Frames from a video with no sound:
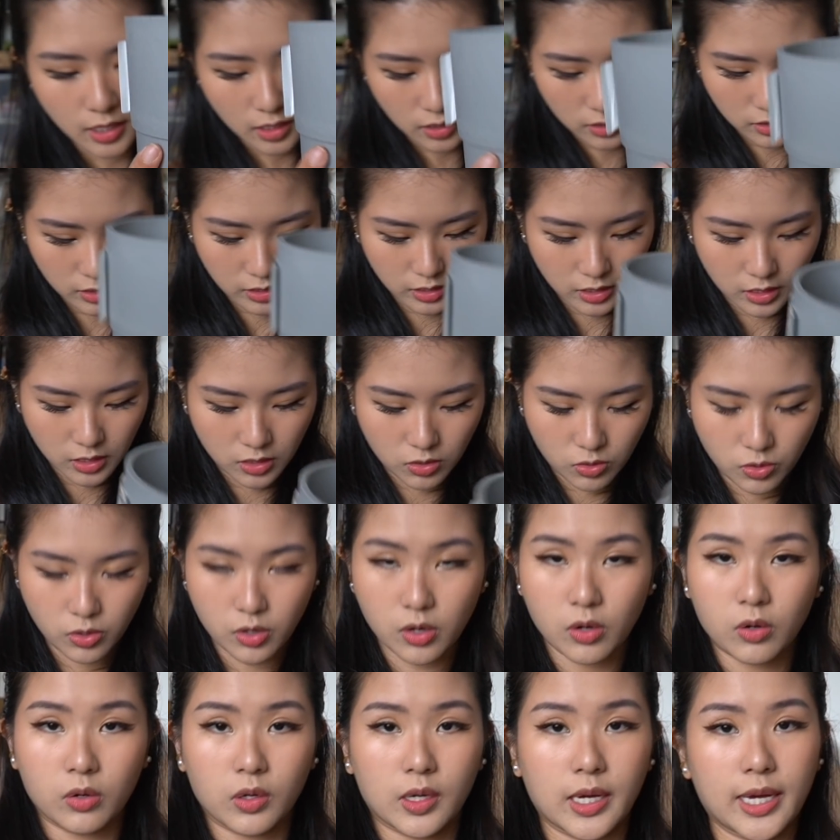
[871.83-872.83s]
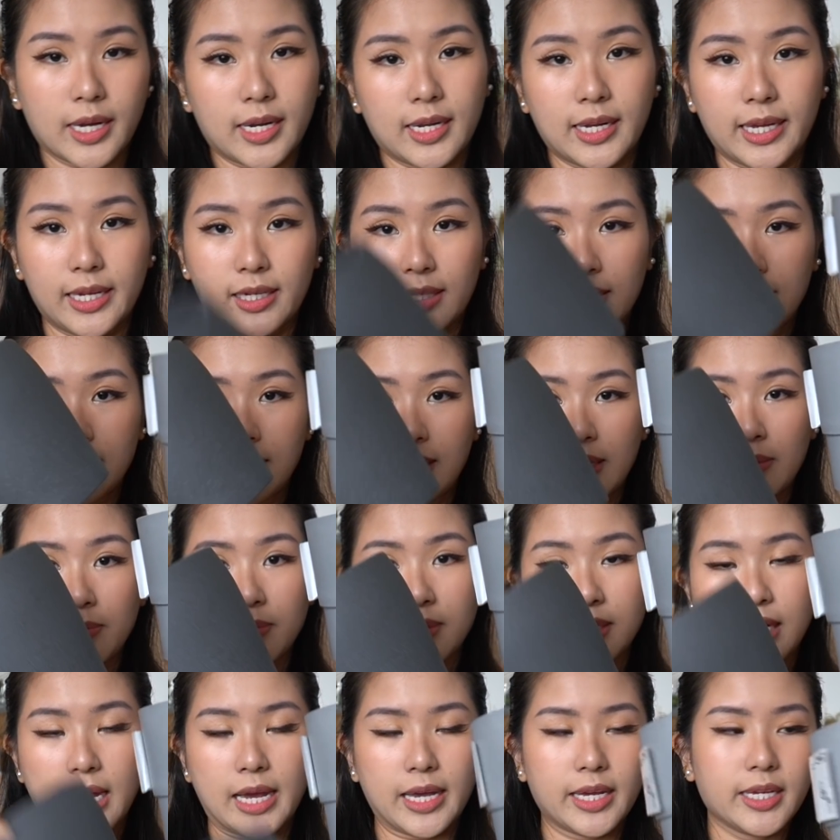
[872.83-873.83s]
So all kind of like the same
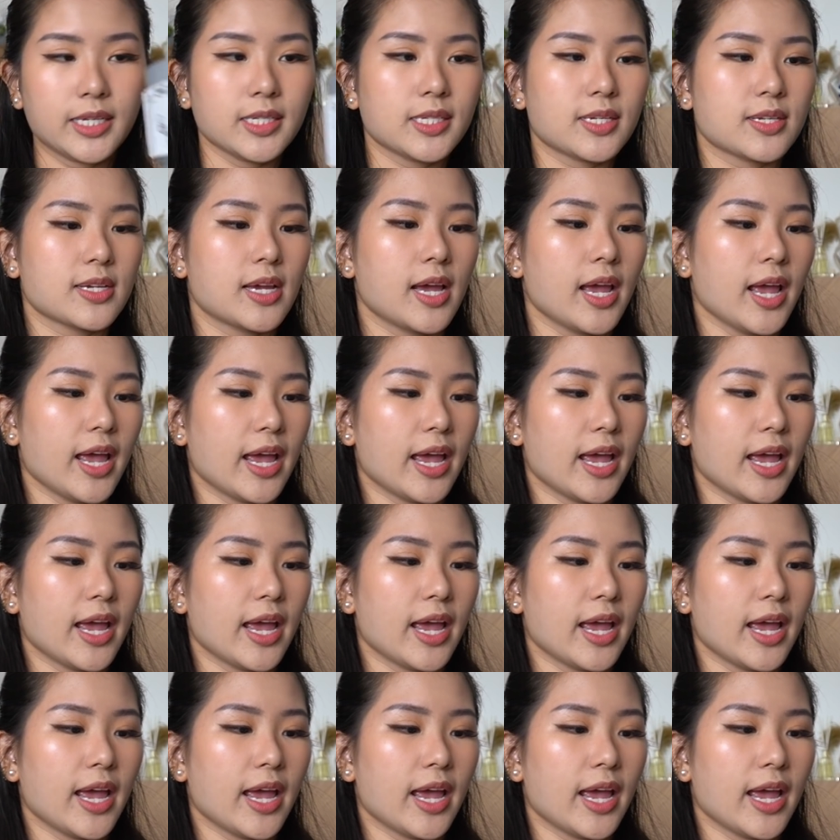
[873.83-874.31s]
size.